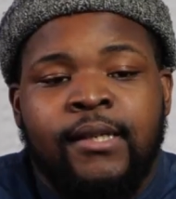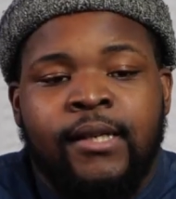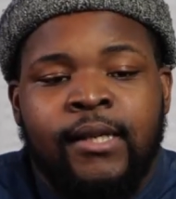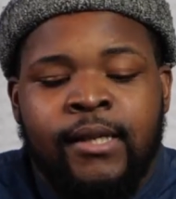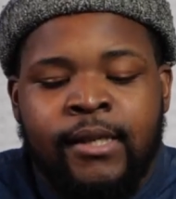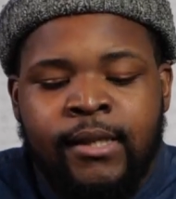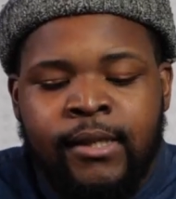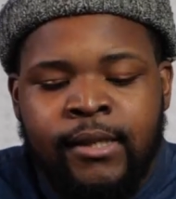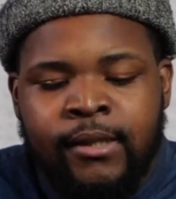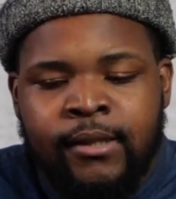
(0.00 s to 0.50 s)

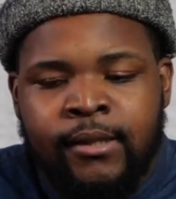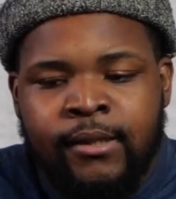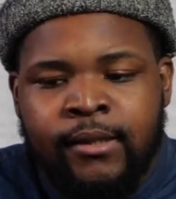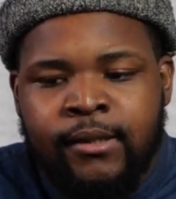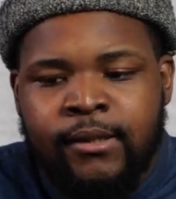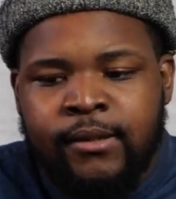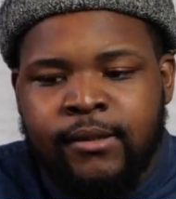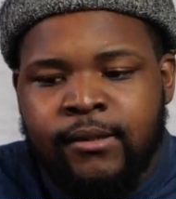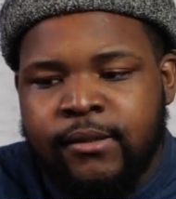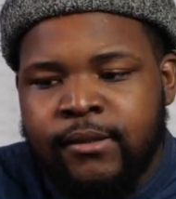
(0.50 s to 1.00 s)
And
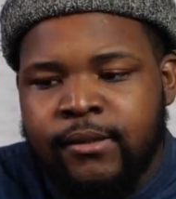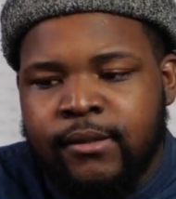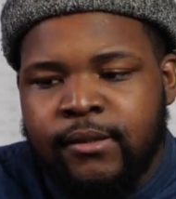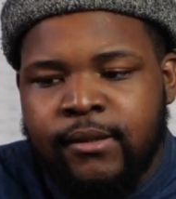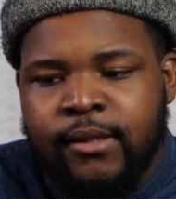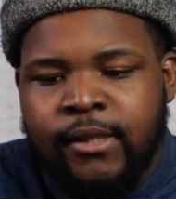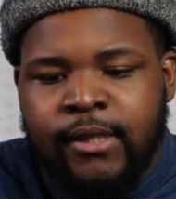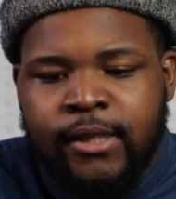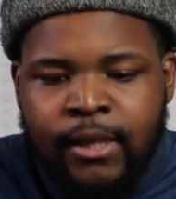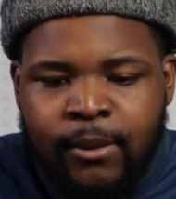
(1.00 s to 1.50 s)

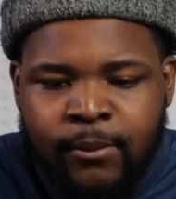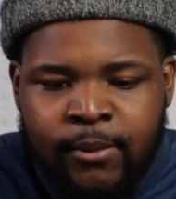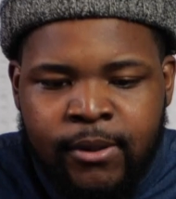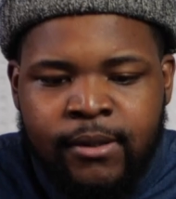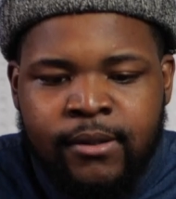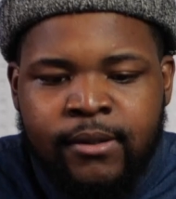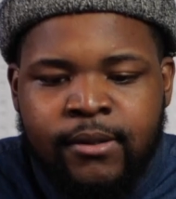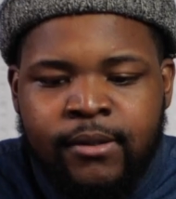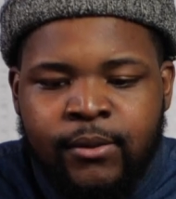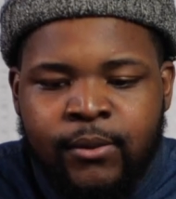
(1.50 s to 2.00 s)
coming
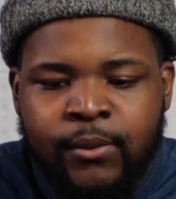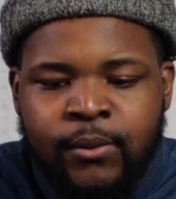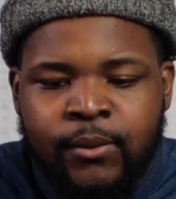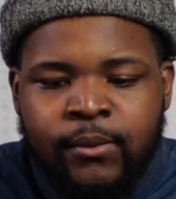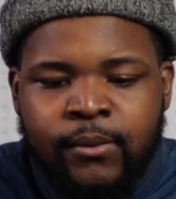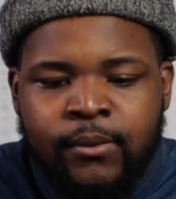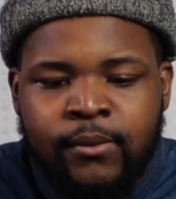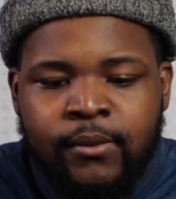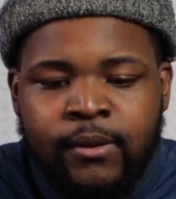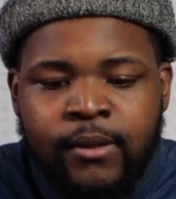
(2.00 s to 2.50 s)
into
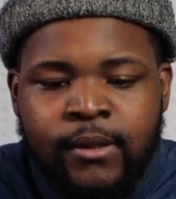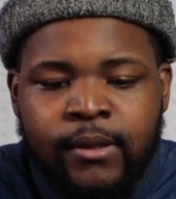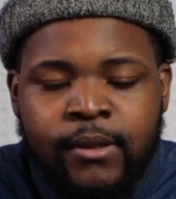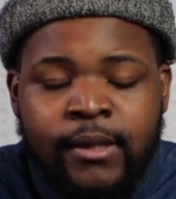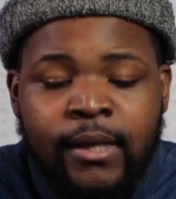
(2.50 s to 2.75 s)
an